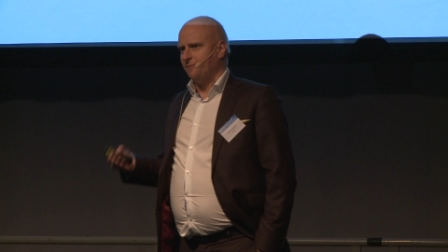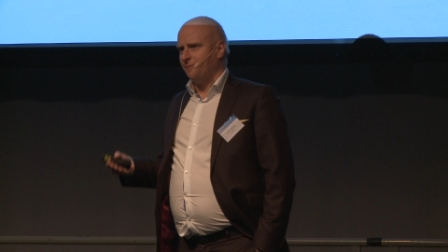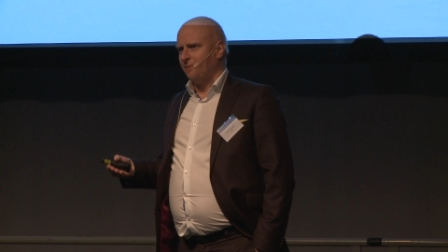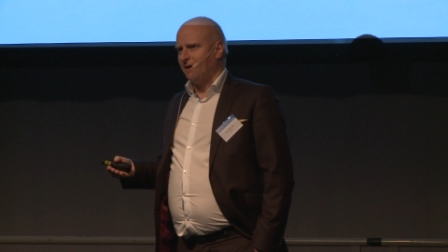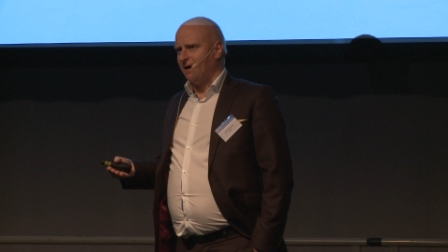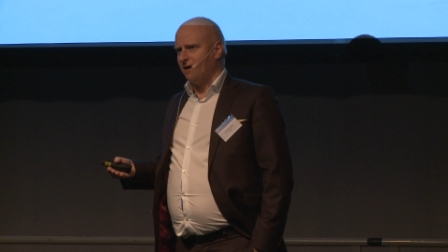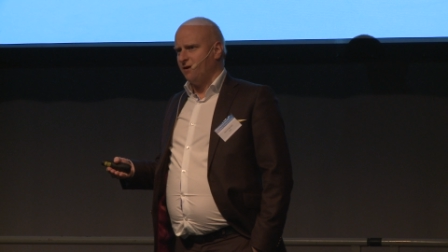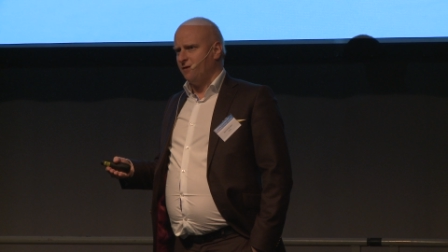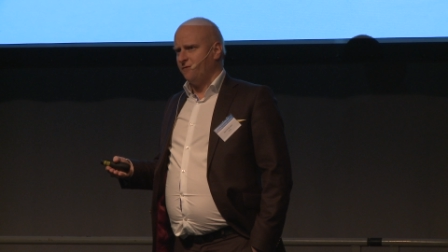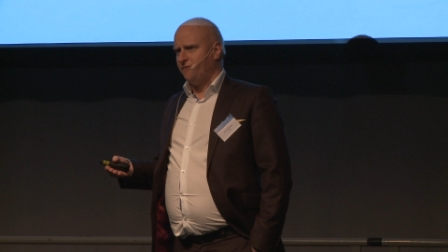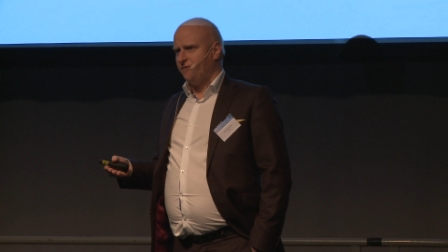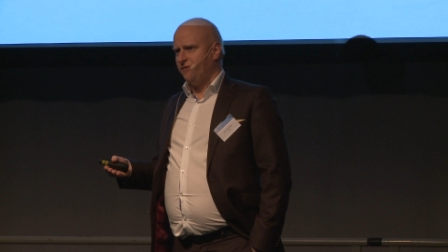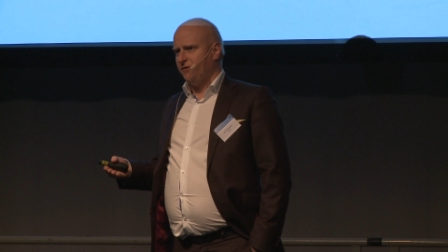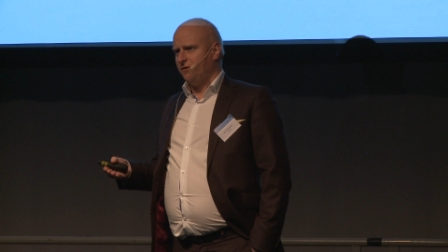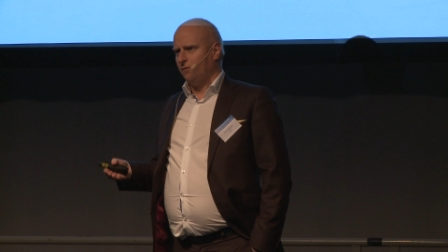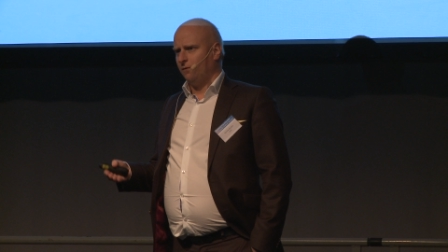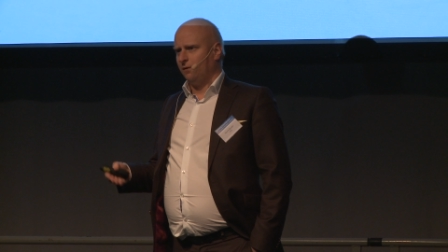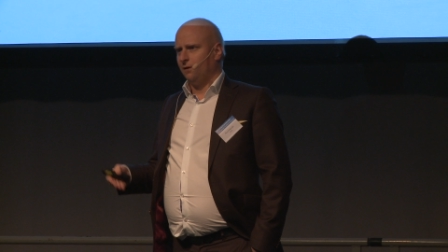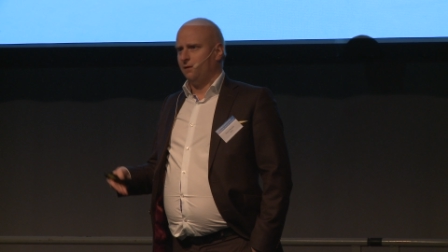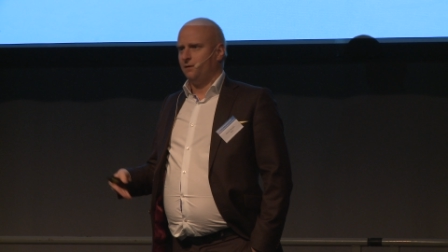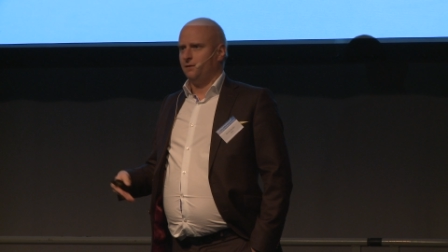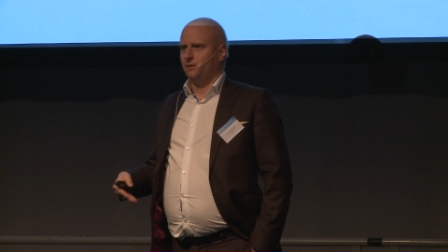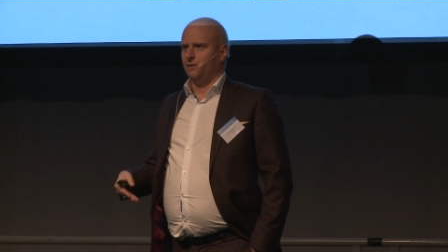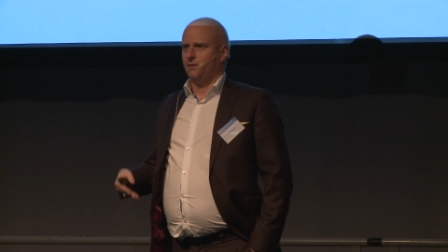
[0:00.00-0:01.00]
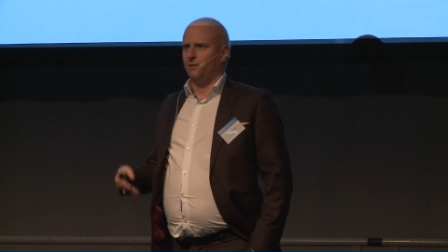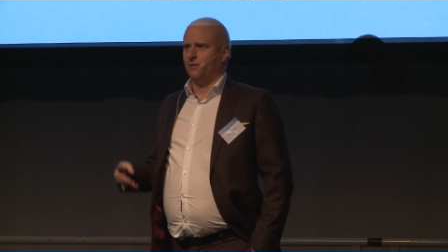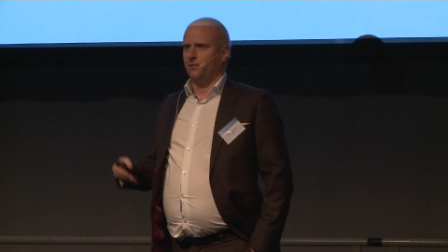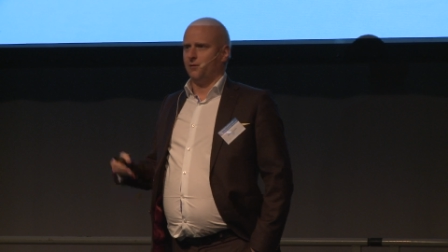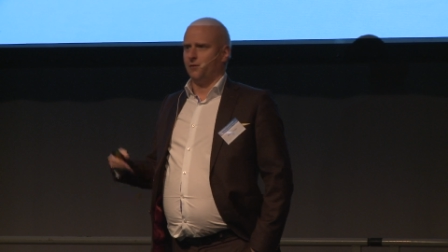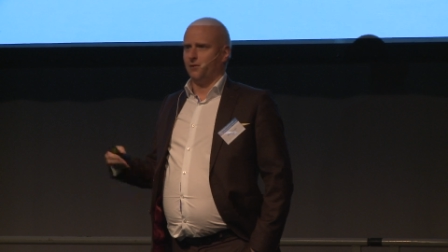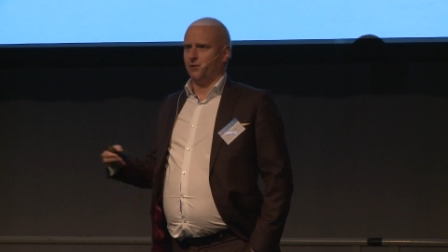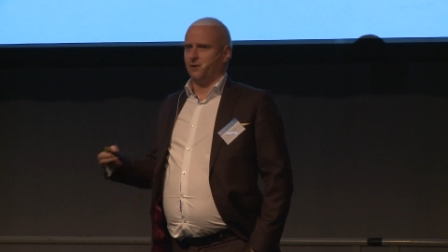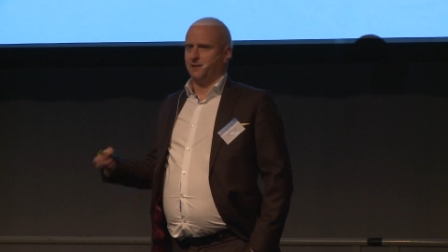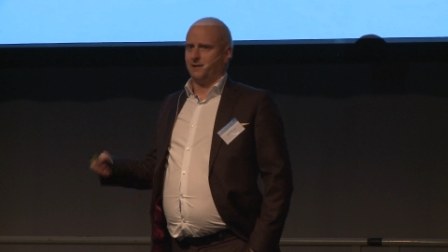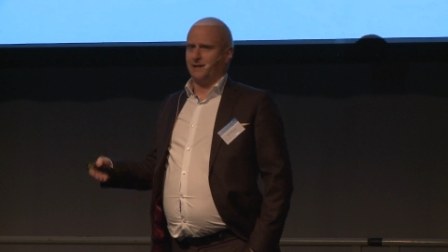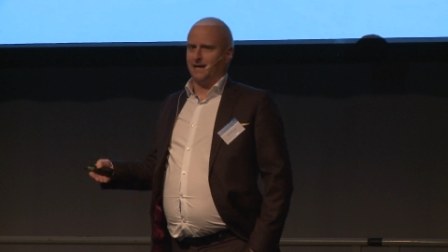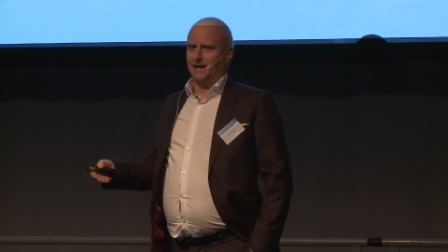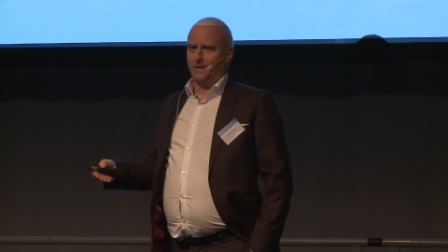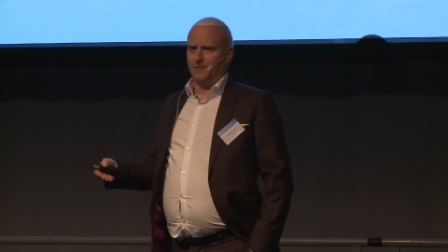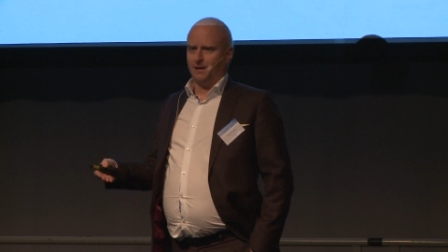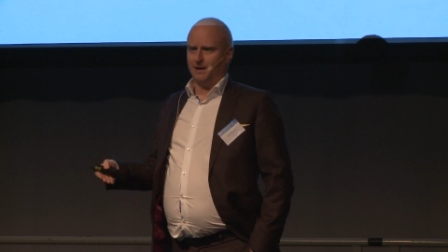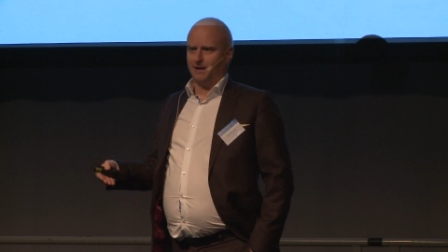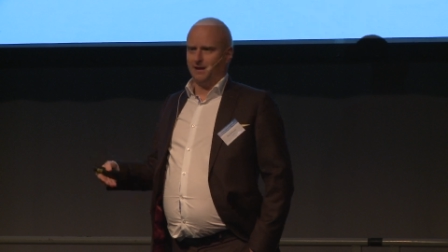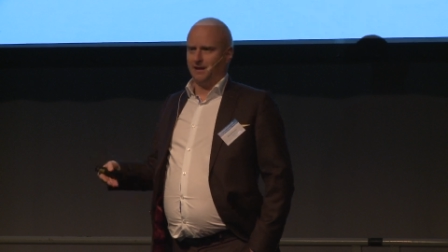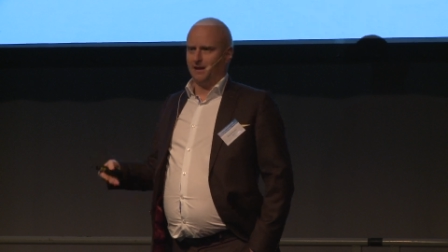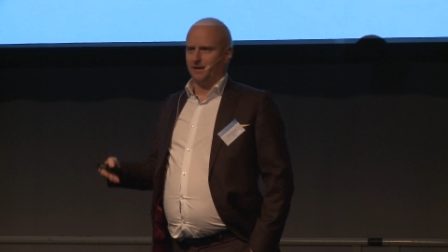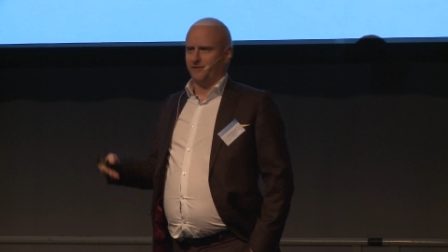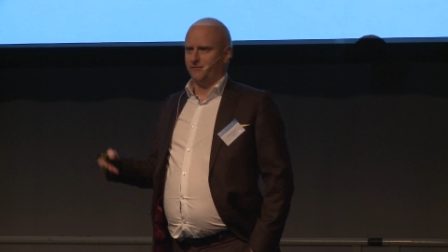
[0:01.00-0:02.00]
biofuel or
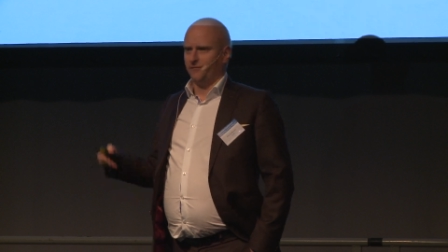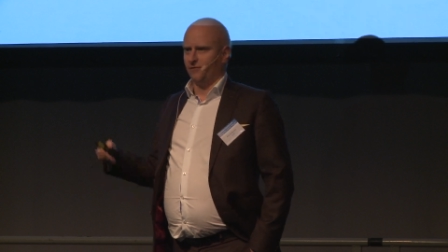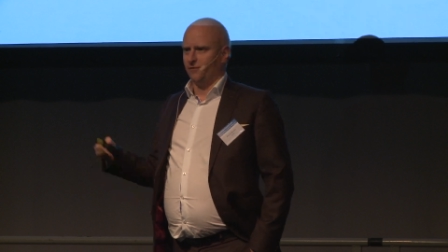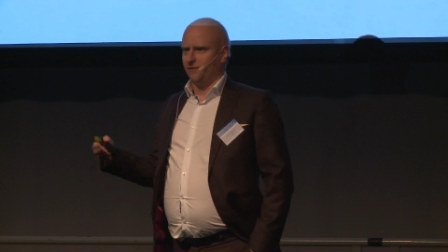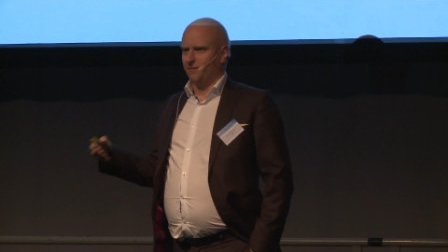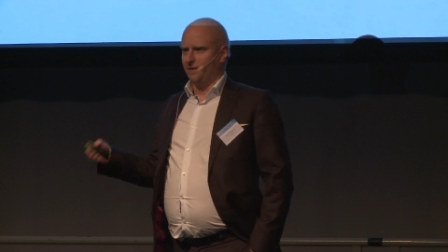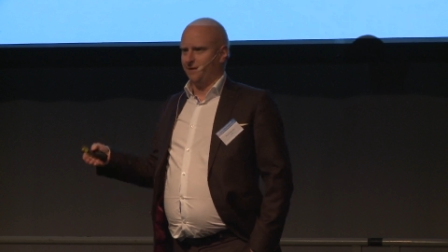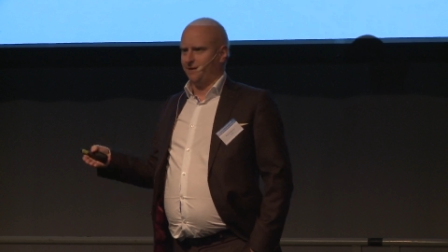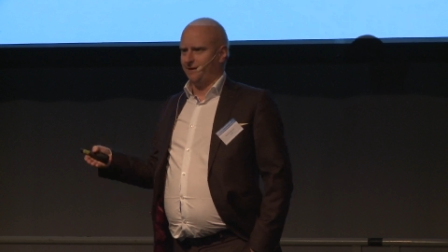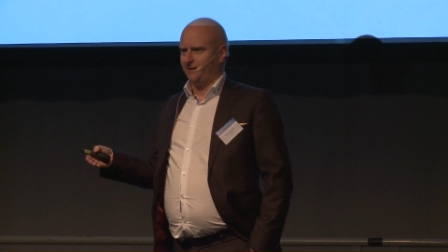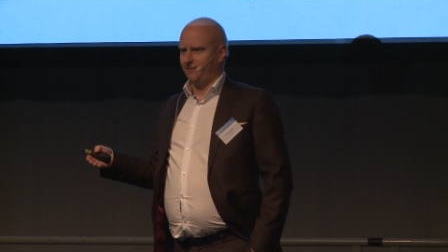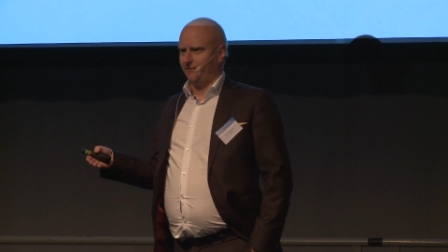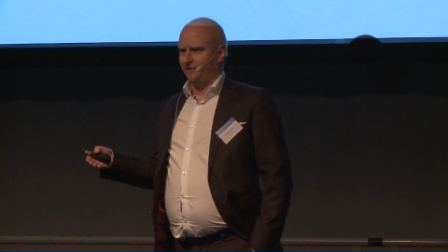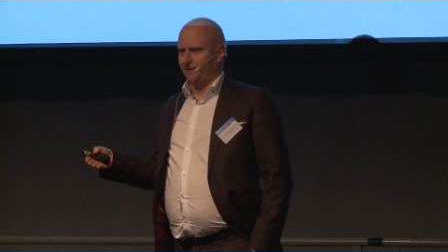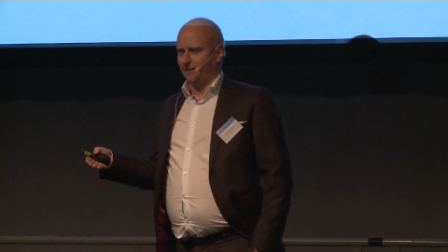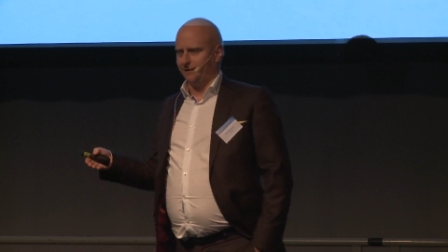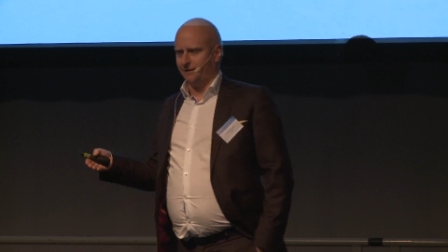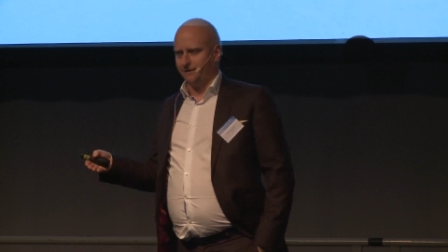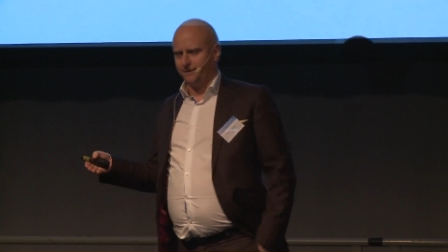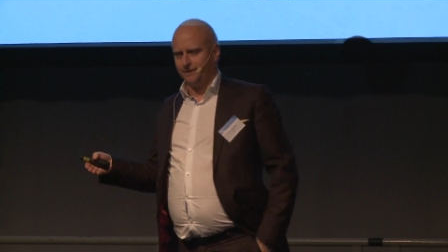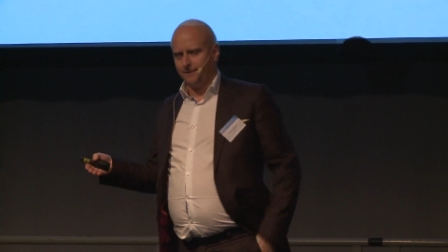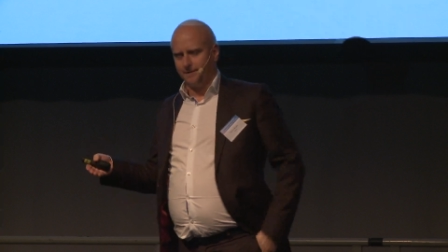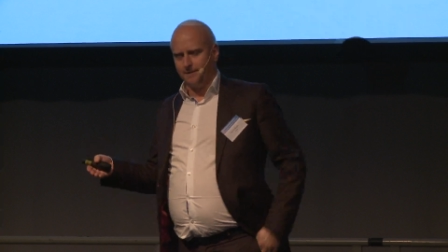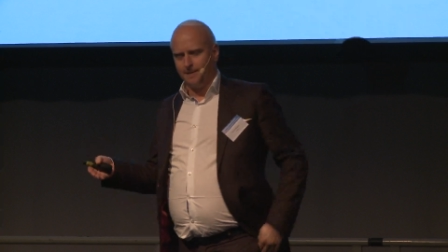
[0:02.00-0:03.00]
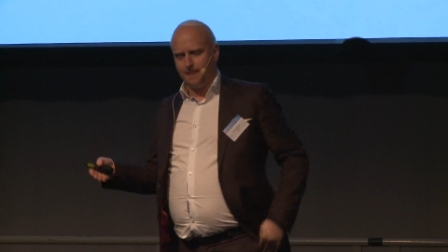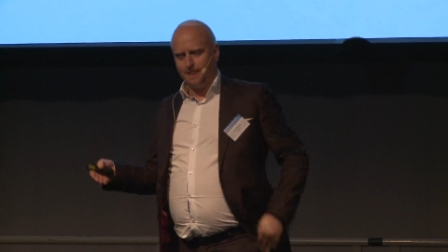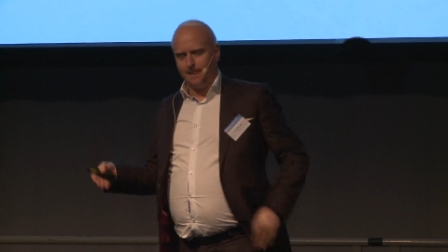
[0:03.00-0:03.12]
chemicals or materials.